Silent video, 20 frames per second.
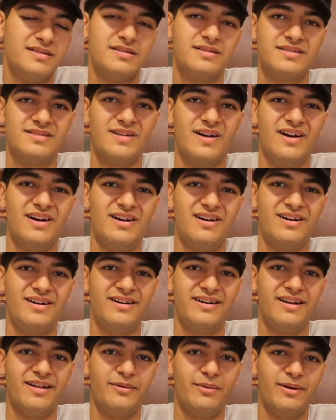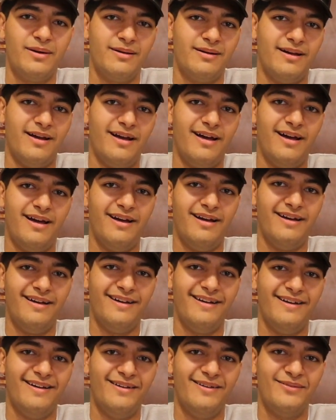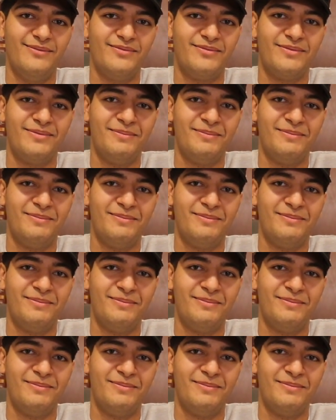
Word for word: Sorry, we don't have...